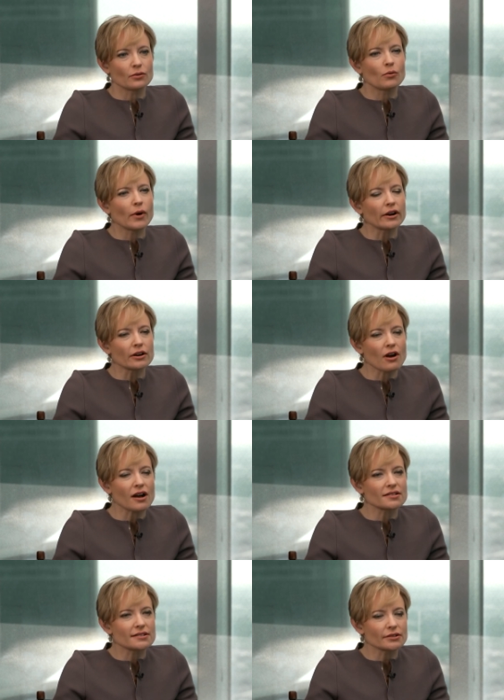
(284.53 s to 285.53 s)
Where are
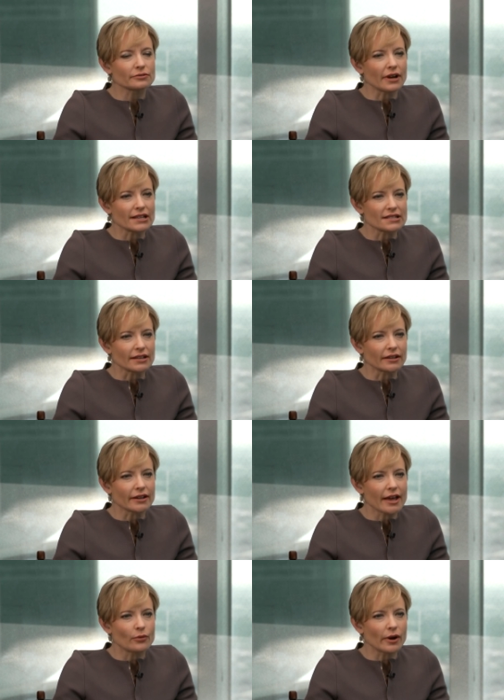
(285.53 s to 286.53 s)
costs still rising
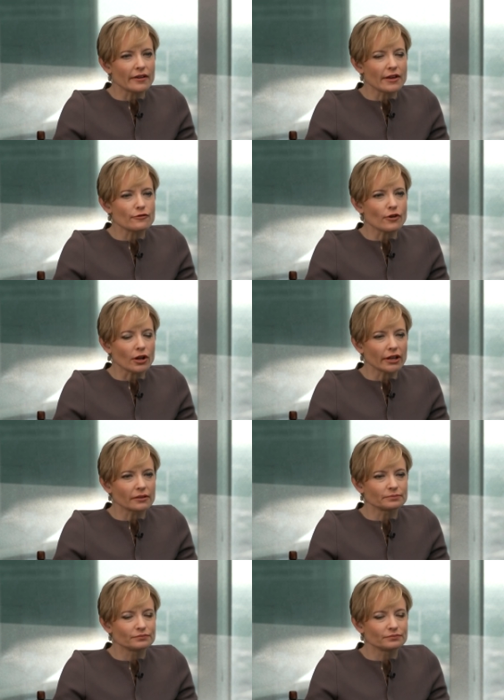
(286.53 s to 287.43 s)
and where are they falling?